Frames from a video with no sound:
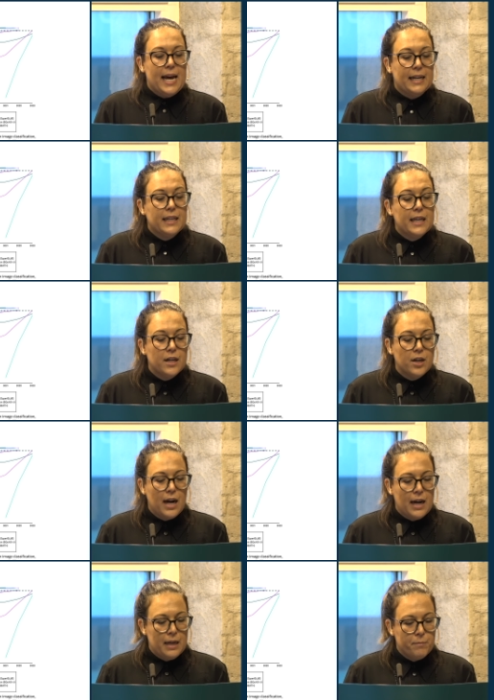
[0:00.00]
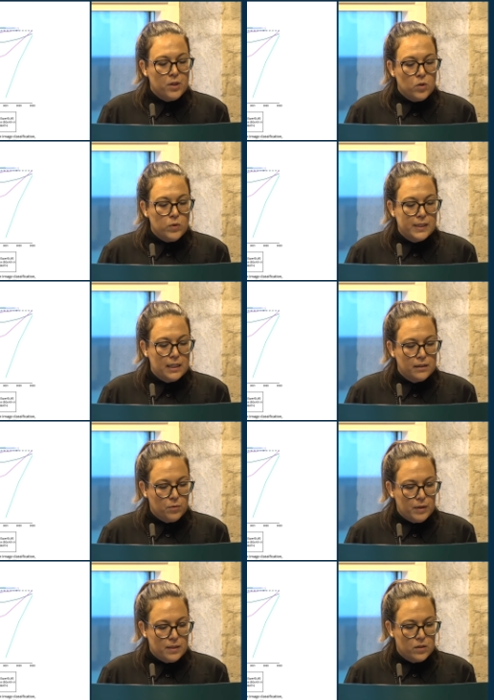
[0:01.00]
And here I'm using
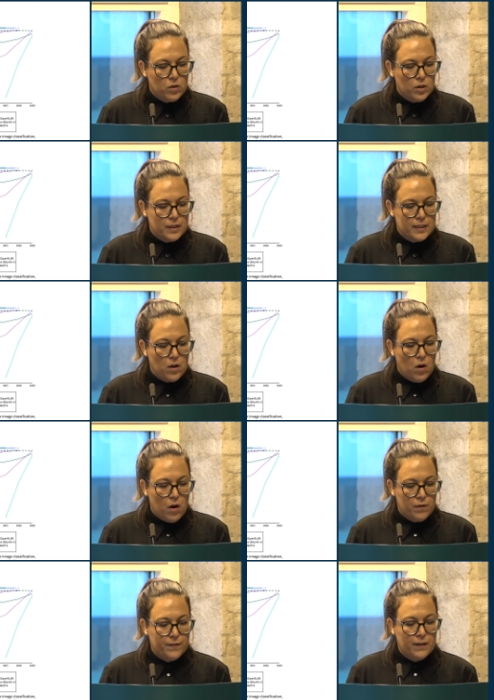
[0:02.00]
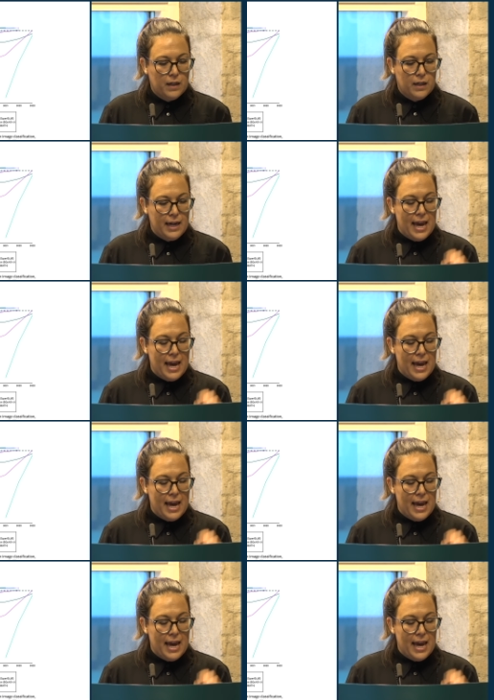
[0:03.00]
the resource of uh,